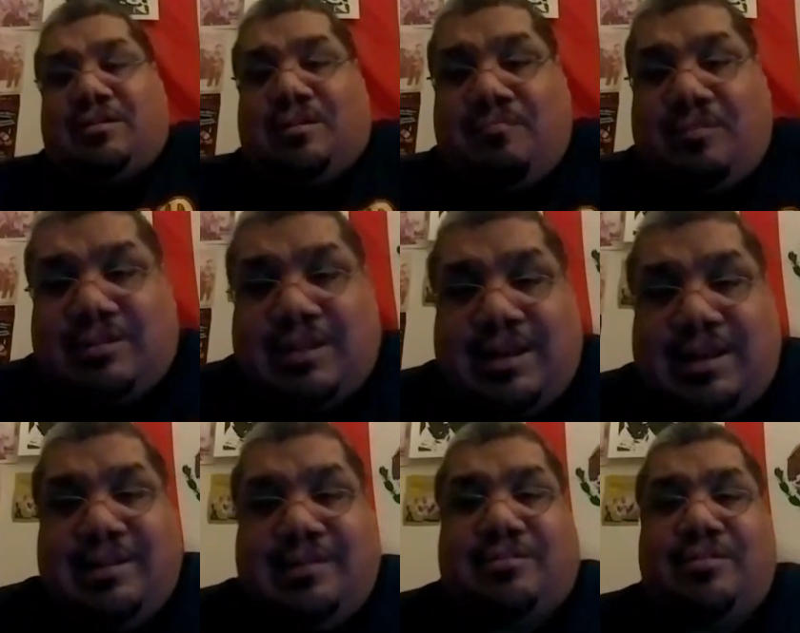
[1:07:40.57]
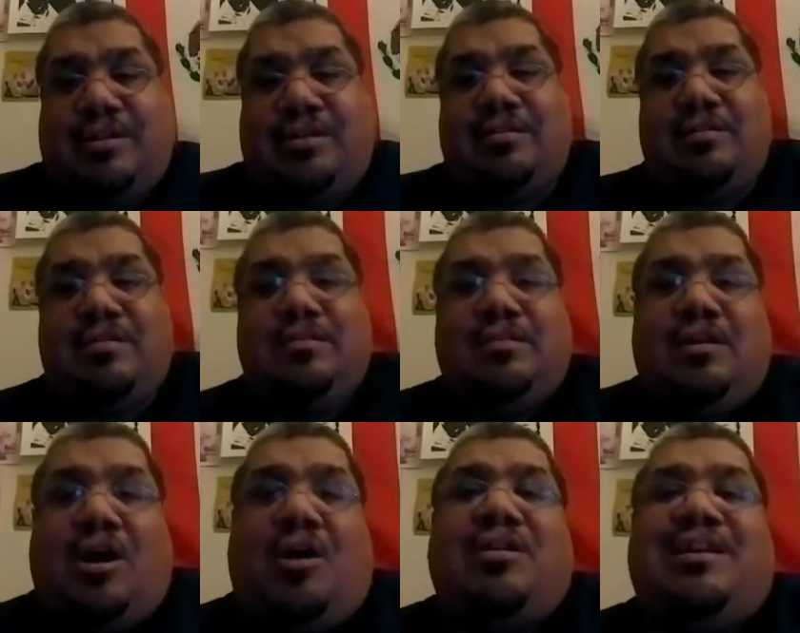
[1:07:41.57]
about that history.
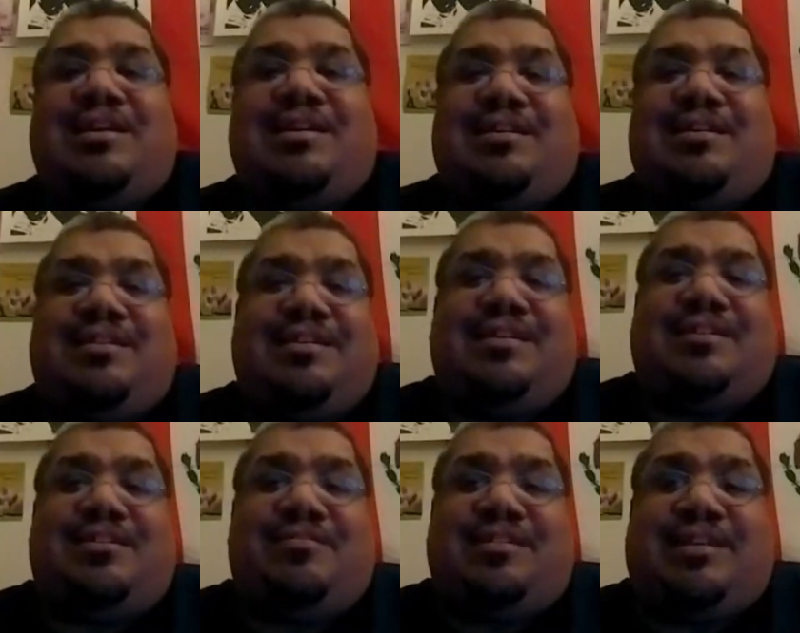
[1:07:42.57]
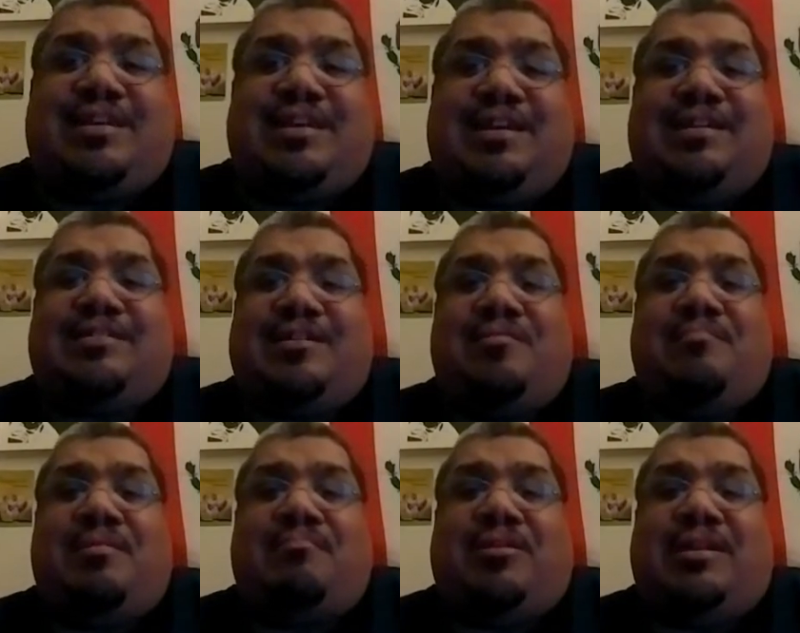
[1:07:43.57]
Oh yeah, yeah, using canes. I
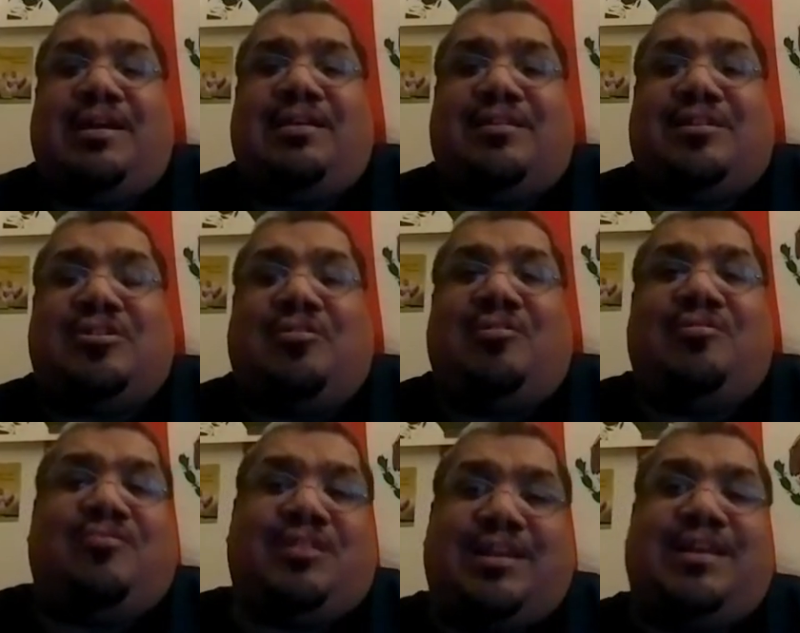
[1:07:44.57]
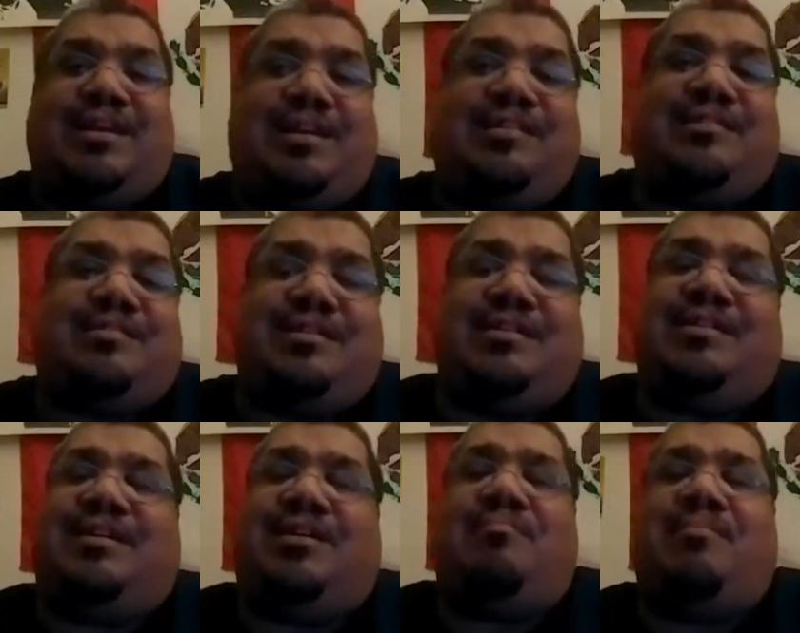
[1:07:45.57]
remember that. The cholos with the canes. Yeah,
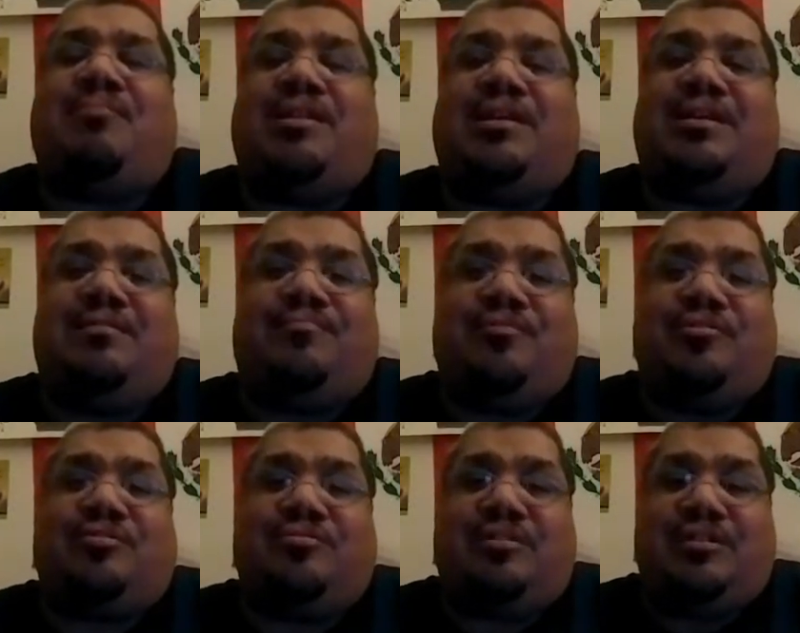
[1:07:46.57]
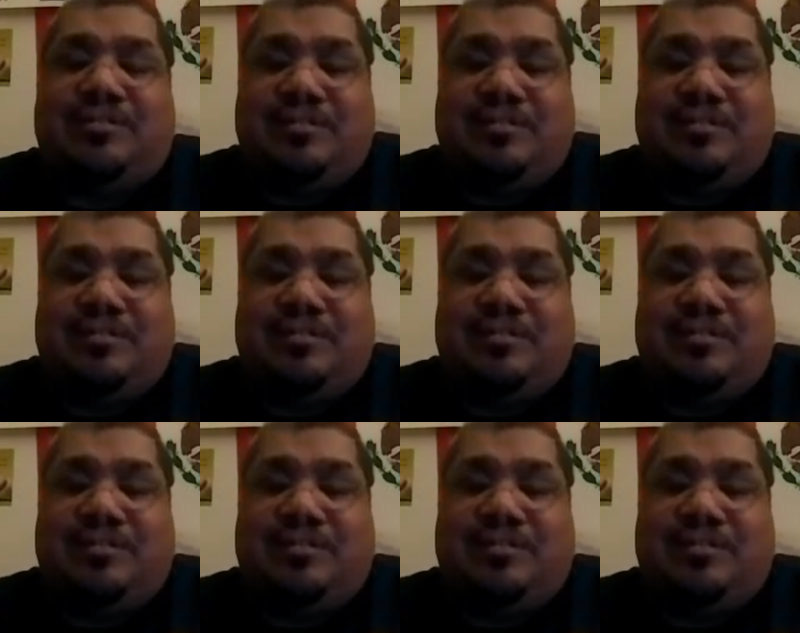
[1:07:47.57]
I remember that for sure.